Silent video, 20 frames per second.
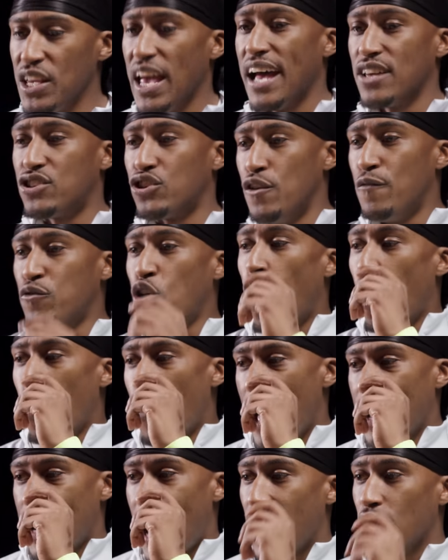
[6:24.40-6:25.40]
yeah, so you've got to
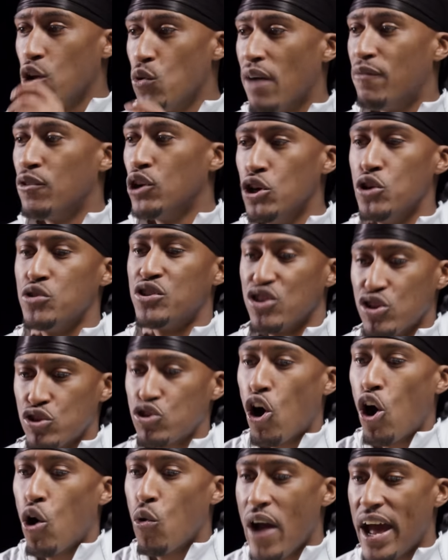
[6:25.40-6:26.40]
wear that. Whoever loses has
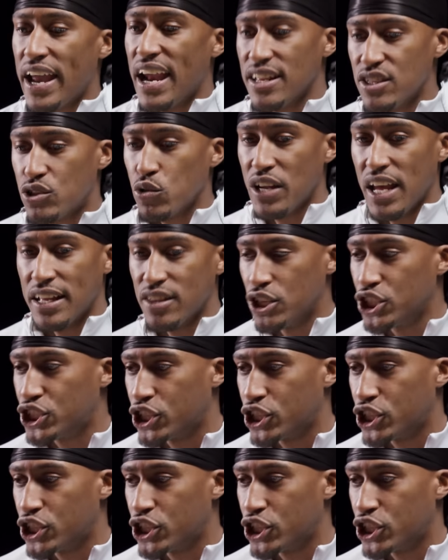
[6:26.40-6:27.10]
got to wear that until the end of